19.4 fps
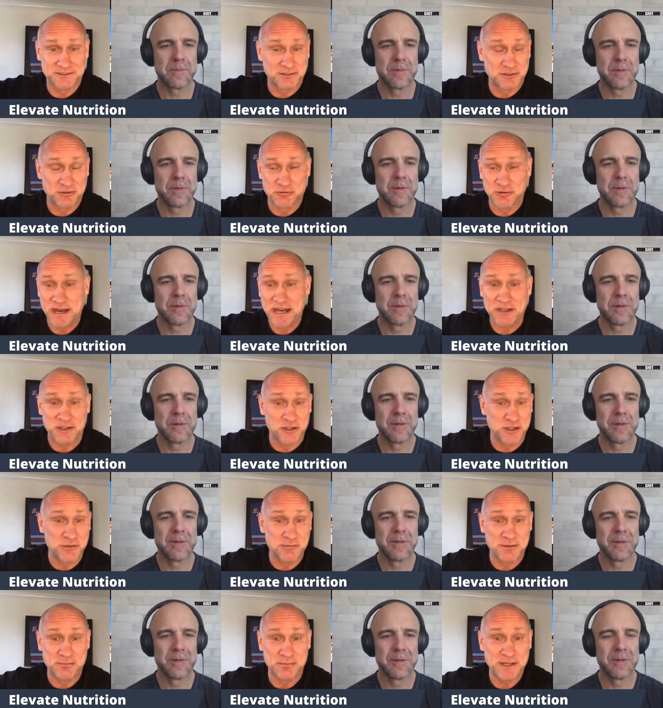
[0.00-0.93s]
Speaker 1: this
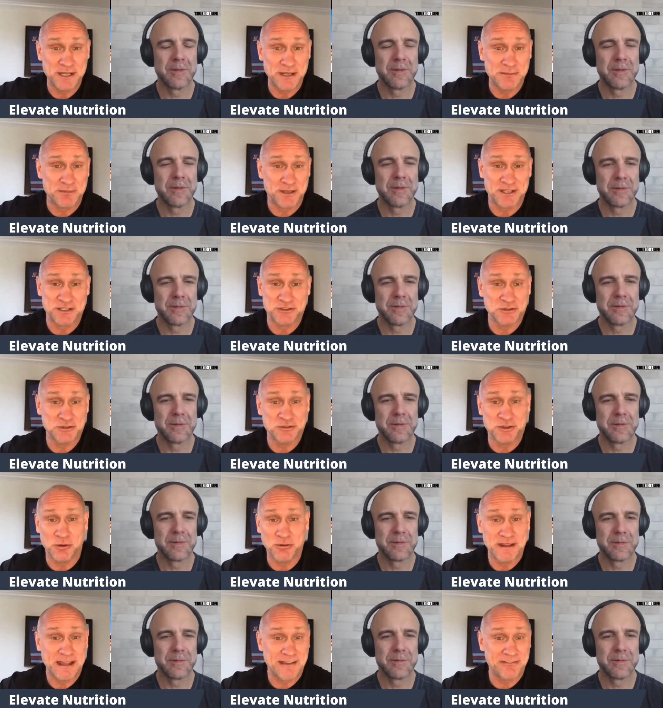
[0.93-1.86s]
great human being because
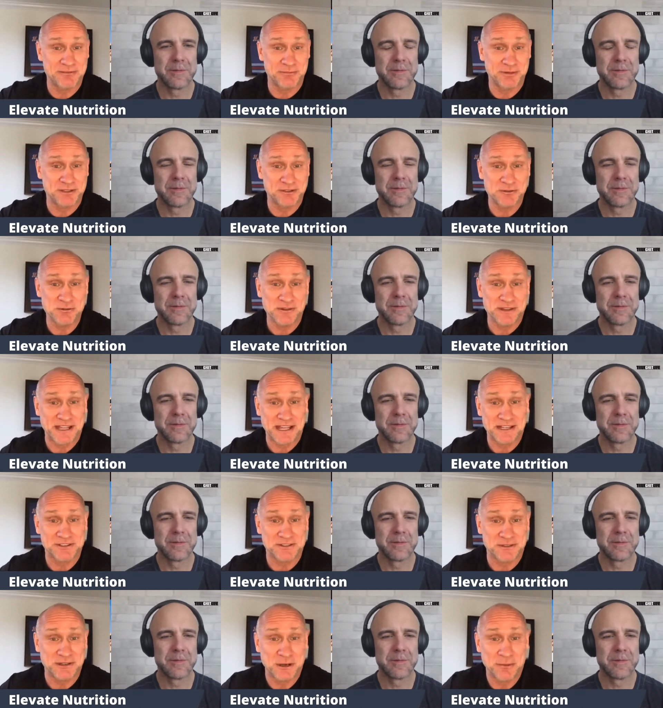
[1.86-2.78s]
you don't have to be doing
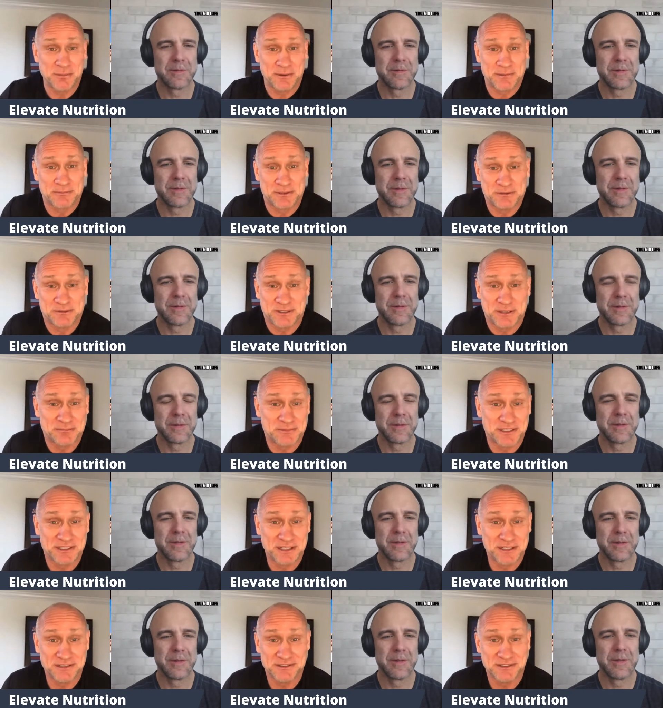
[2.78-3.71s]
that. You're helping them do
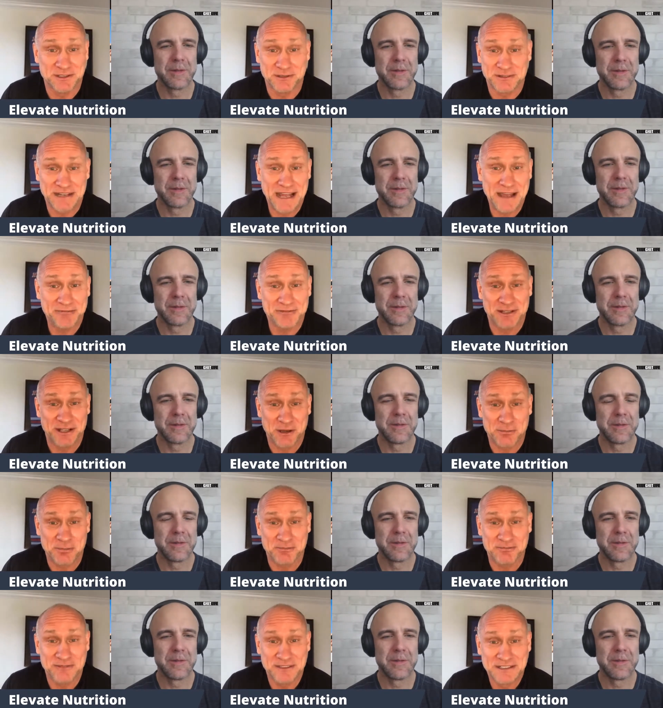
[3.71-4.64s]
something that you don't have to
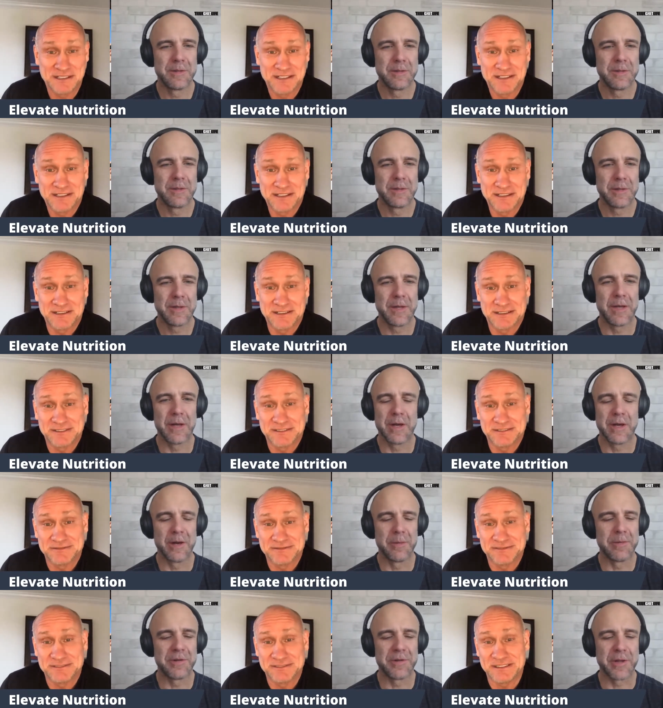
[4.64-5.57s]
help them.
Speaker 2: Yeah,
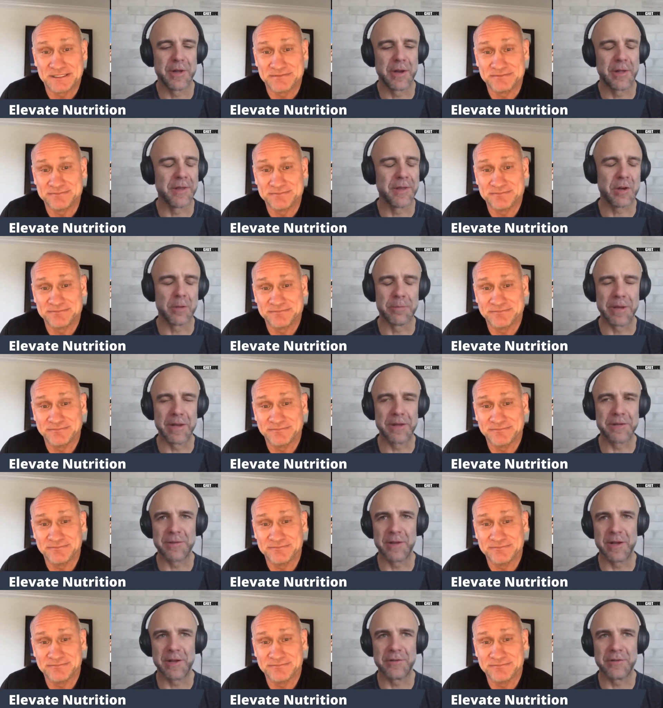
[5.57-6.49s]
hundred percent. I think your
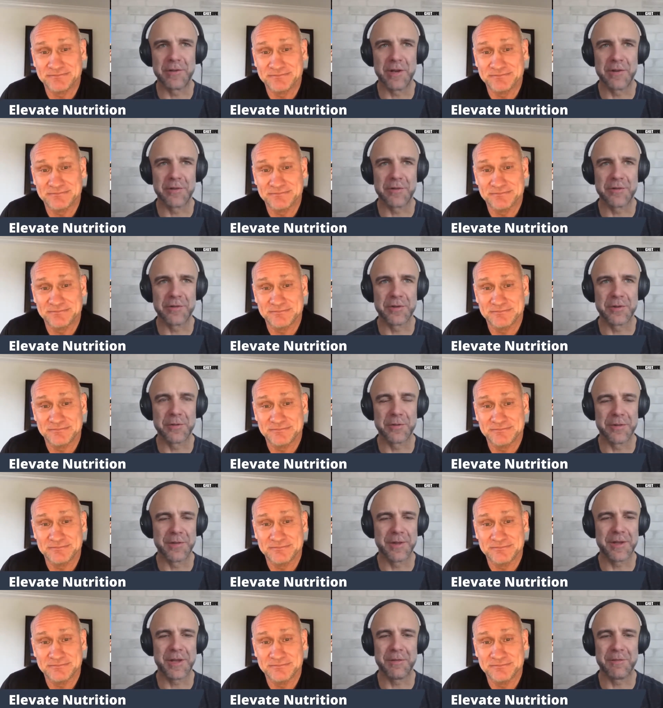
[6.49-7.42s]
baseline changes too.
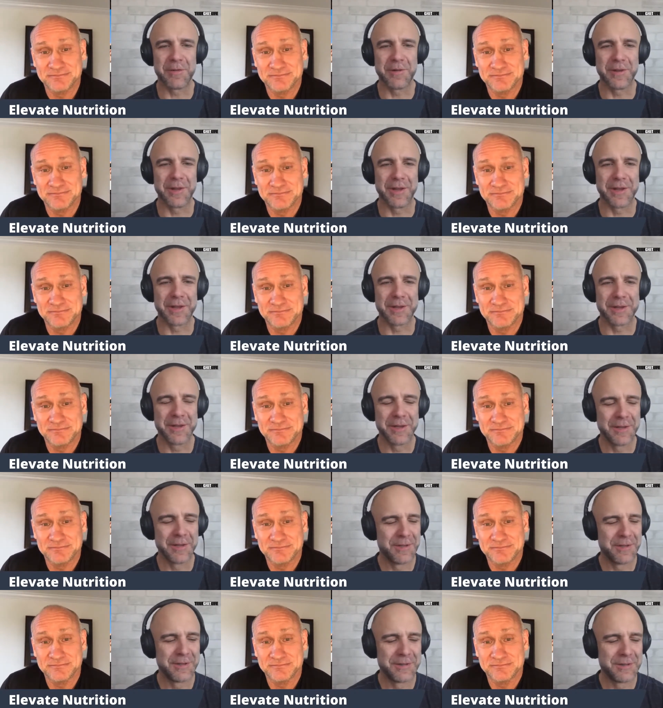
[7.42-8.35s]
I think even like,
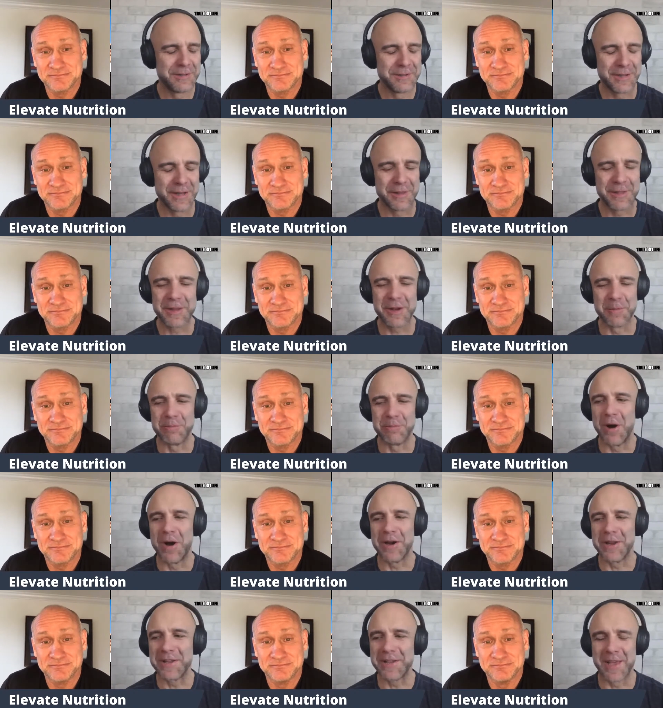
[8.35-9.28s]
I think your
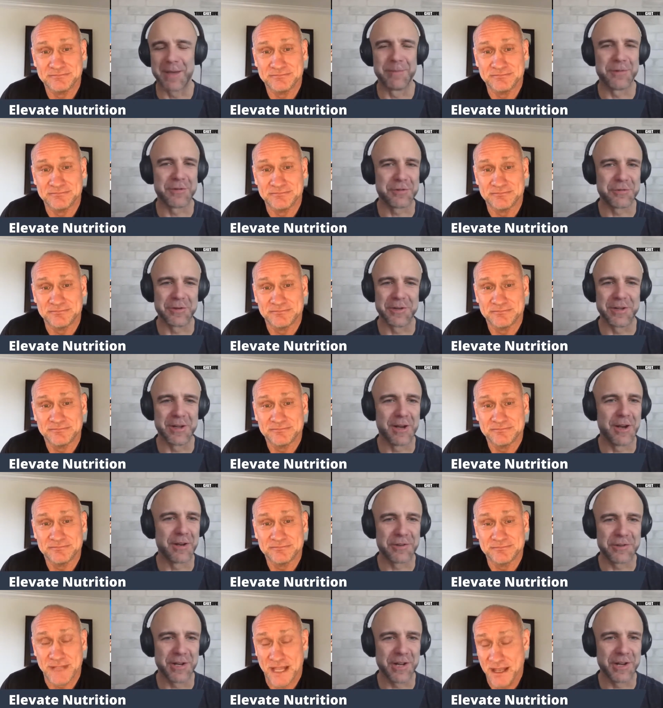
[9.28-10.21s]
body chemistry
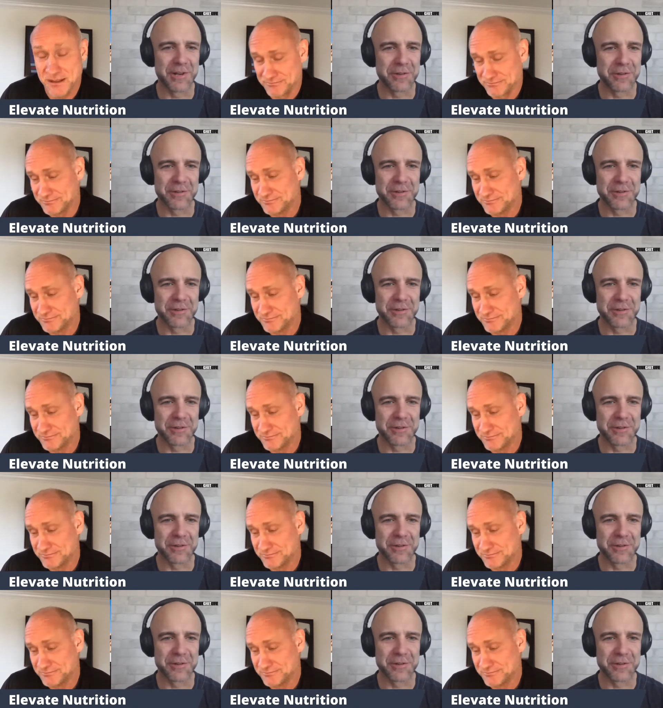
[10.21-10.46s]
uh, changes.